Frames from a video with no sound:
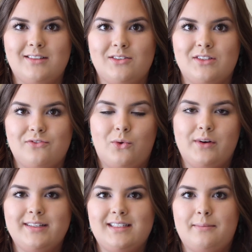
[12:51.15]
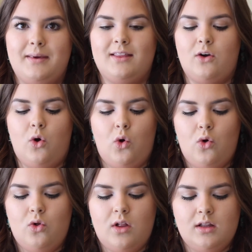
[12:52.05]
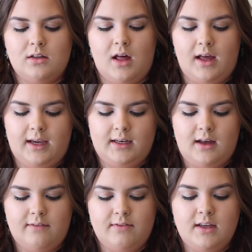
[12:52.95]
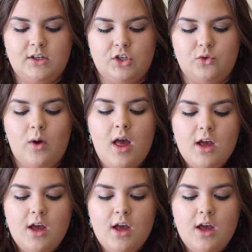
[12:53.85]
So Sephora sent me the whole line of the new